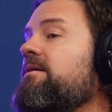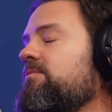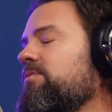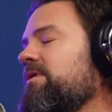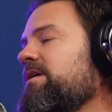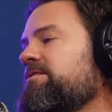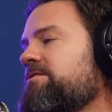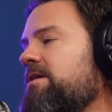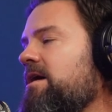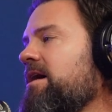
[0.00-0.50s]
We're
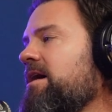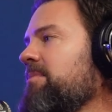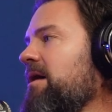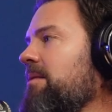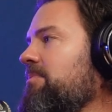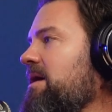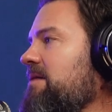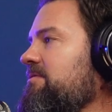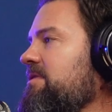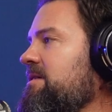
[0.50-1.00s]
going to talk about
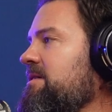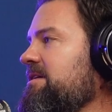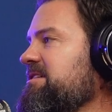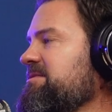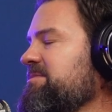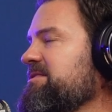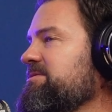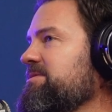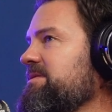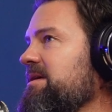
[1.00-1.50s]
private client
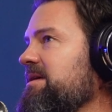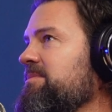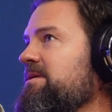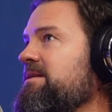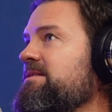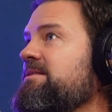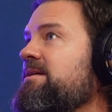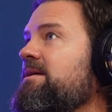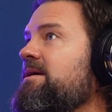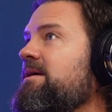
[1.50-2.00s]
space, what that
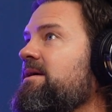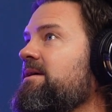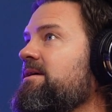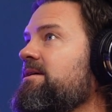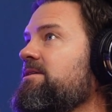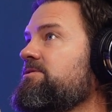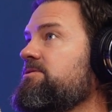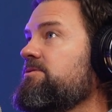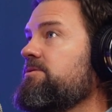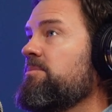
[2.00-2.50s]
means.
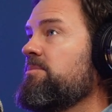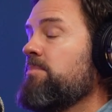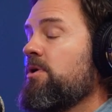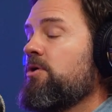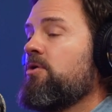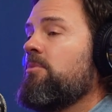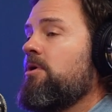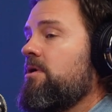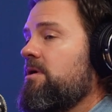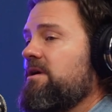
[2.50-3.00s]
to the
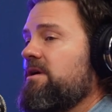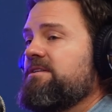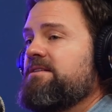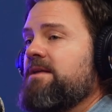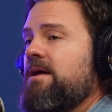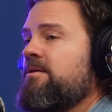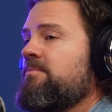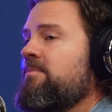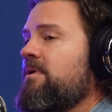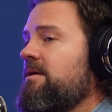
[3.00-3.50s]
middle market,
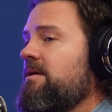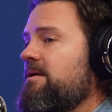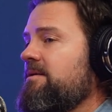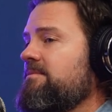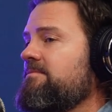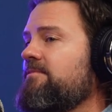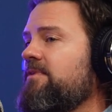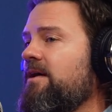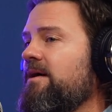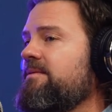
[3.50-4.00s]
standard market,
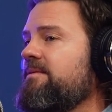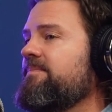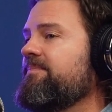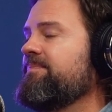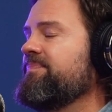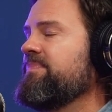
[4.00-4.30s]
right?